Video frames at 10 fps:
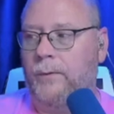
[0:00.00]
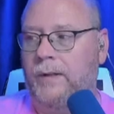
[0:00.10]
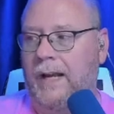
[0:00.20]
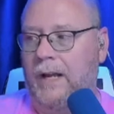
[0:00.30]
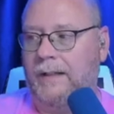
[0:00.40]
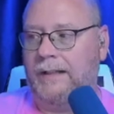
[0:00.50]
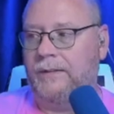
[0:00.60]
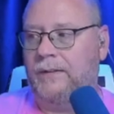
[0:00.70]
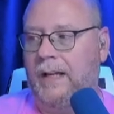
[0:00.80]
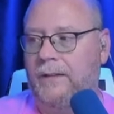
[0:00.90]
Rutherford County
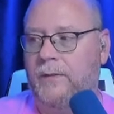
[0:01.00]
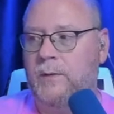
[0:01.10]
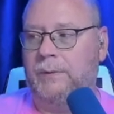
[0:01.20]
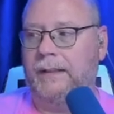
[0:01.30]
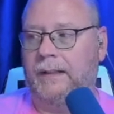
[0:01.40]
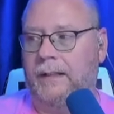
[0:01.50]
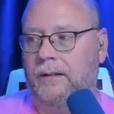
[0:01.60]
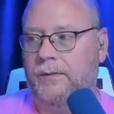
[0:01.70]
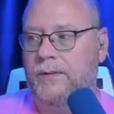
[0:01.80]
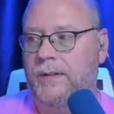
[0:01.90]
is kind of split
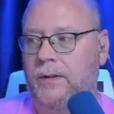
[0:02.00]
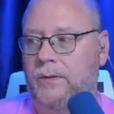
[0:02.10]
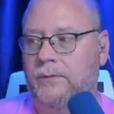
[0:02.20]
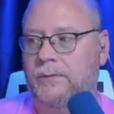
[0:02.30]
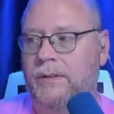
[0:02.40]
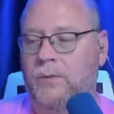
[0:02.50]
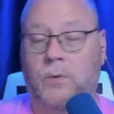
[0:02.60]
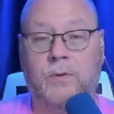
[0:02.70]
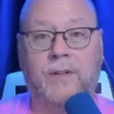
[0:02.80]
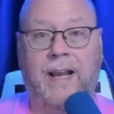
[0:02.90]
here. So the
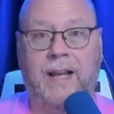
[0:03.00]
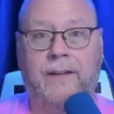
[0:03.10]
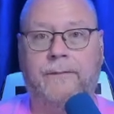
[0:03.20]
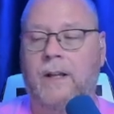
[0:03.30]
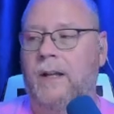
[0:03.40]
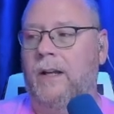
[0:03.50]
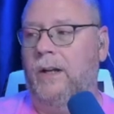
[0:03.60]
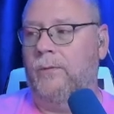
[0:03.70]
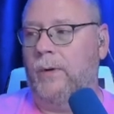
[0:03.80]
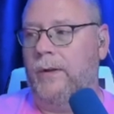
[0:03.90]
northern half
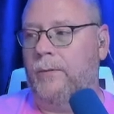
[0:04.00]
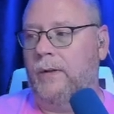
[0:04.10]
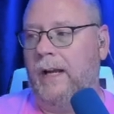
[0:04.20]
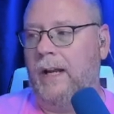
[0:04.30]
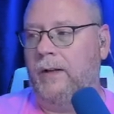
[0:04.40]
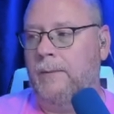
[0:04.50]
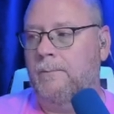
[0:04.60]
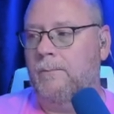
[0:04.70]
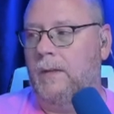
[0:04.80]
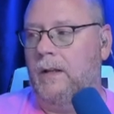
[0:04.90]
of Rutherford County
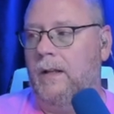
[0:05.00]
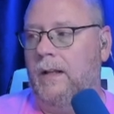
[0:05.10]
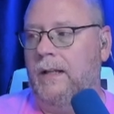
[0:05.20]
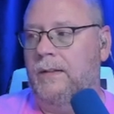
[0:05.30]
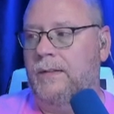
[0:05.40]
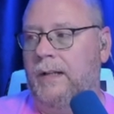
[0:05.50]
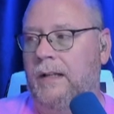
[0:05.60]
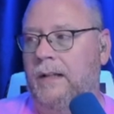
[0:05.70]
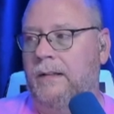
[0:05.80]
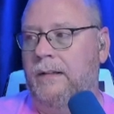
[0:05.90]
is
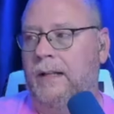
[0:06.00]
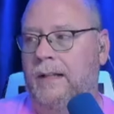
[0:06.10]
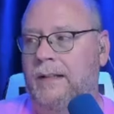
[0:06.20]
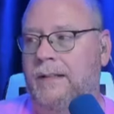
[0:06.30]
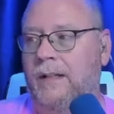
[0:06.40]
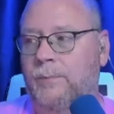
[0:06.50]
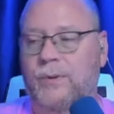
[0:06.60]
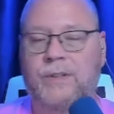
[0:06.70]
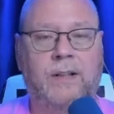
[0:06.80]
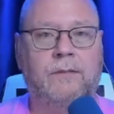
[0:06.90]
in
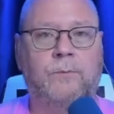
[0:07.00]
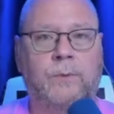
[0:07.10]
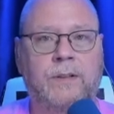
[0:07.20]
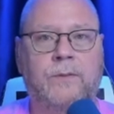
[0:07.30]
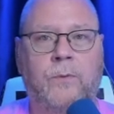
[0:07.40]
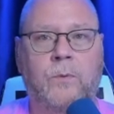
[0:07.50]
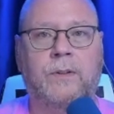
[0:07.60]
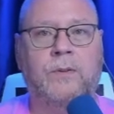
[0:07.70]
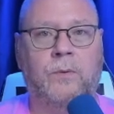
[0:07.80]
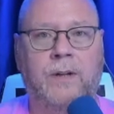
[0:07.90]
10% risk for
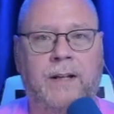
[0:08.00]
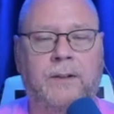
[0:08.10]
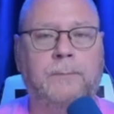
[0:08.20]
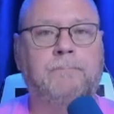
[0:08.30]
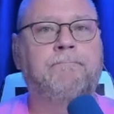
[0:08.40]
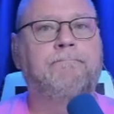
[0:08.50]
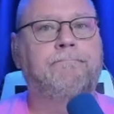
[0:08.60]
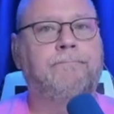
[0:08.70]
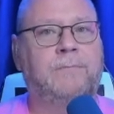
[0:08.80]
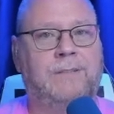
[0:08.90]
a tornado.
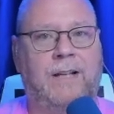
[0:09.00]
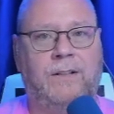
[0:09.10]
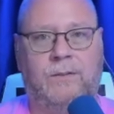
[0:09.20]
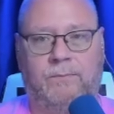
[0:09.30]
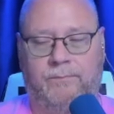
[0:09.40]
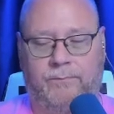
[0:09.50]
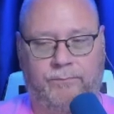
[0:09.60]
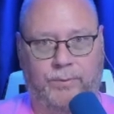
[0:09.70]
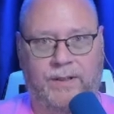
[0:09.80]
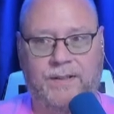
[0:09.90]
That's
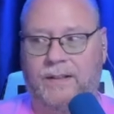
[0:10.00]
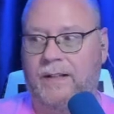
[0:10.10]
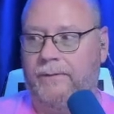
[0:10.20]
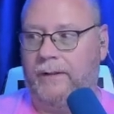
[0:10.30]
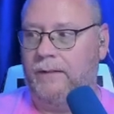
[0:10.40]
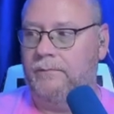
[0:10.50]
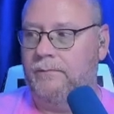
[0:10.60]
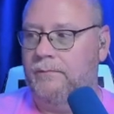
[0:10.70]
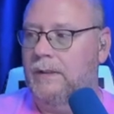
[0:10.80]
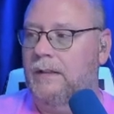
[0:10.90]
pretty significant.